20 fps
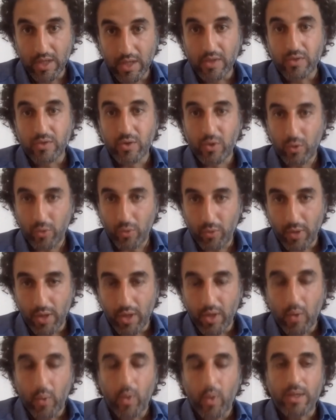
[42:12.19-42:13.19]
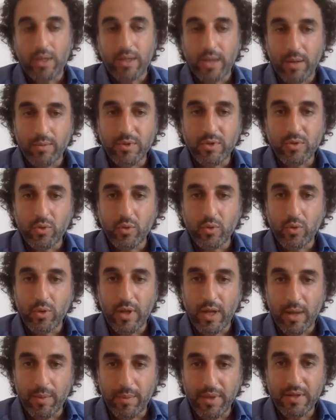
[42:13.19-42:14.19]
So when it comes to
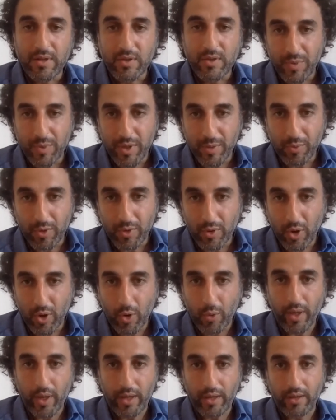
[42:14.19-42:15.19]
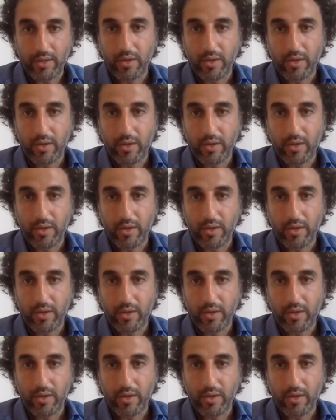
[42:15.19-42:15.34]
the Lebanese people knowing